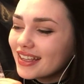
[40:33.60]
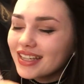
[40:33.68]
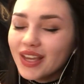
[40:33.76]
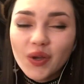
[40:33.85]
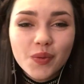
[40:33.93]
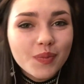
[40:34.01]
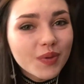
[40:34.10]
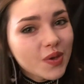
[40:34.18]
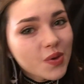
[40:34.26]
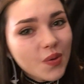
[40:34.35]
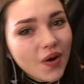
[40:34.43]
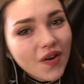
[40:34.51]
And I
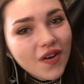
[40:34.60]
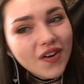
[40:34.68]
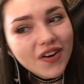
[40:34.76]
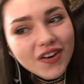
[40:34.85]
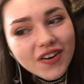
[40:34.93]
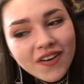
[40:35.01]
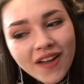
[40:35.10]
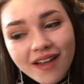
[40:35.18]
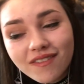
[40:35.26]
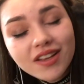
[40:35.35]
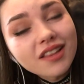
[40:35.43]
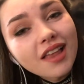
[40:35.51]
hope you
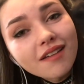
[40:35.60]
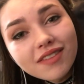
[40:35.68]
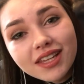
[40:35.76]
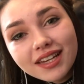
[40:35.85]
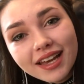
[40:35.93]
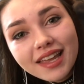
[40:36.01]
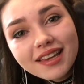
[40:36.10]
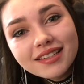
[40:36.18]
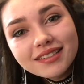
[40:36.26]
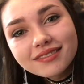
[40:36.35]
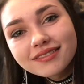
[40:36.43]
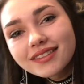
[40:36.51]
are having a lovely
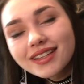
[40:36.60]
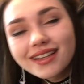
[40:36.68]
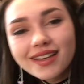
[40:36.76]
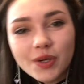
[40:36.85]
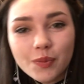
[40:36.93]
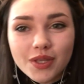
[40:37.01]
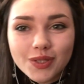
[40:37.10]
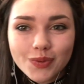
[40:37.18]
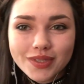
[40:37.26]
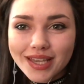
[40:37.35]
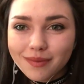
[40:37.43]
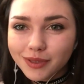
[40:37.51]
night. I
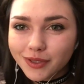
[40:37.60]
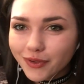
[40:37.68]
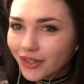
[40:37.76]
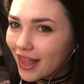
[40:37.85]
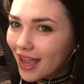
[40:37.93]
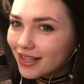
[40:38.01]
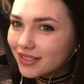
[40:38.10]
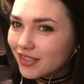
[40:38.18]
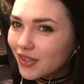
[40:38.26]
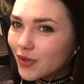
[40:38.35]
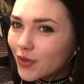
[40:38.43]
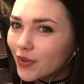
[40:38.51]
hope this was able to
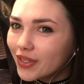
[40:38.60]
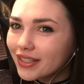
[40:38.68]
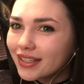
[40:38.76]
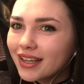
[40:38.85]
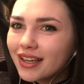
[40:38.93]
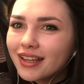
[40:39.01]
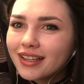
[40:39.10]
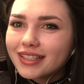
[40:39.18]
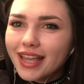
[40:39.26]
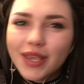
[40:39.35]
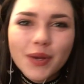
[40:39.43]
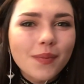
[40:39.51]
relax you and
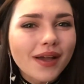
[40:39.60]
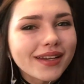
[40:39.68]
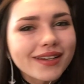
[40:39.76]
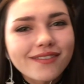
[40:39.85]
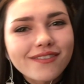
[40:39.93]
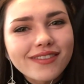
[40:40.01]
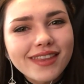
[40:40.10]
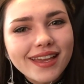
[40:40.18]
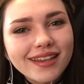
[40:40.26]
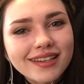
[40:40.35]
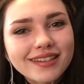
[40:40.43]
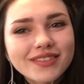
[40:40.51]
take your mind
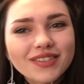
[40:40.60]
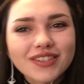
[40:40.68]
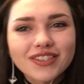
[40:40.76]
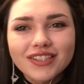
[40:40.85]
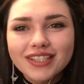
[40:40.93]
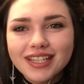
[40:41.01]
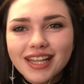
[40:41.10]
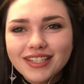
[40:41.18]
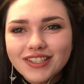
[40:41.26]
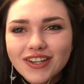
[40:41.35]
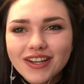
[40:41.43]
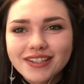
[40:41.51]
off things and
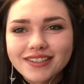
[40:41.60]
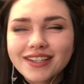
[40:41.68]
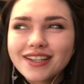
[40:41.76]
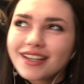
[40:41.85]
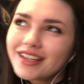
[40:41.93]
just let you